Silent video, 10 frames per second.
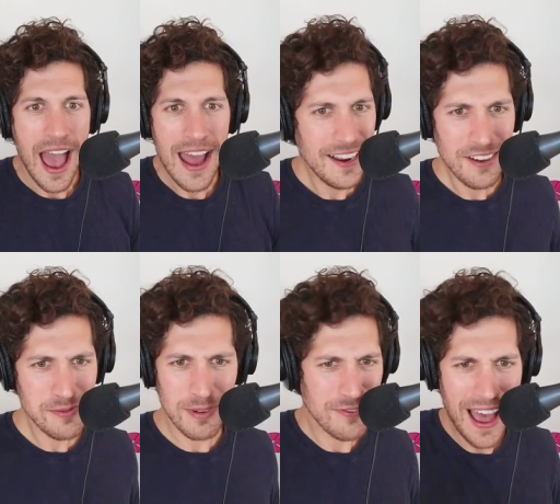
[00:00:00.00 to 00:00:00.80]
And here's
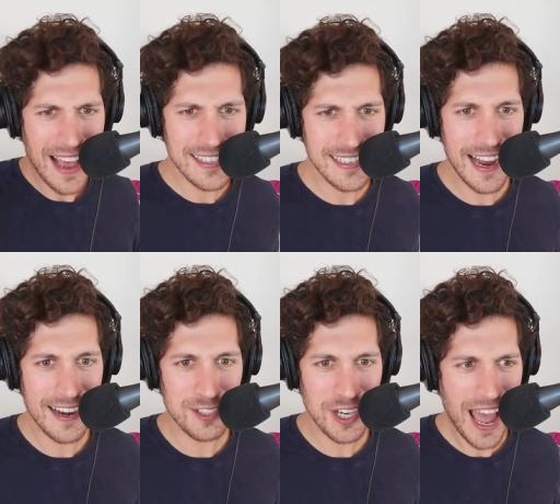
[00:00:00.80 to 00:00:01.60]
what fascinated
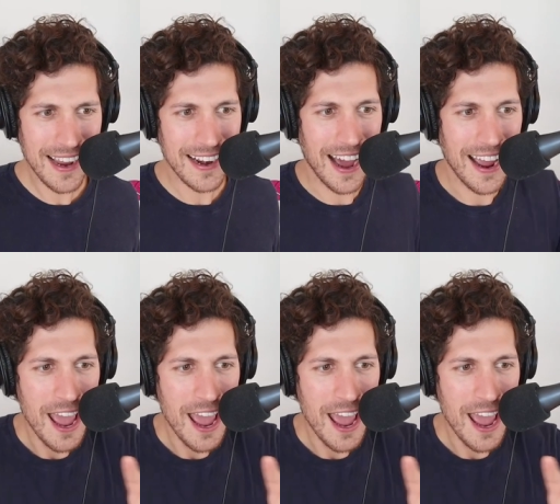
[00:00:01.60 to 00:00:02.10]
Jack and I.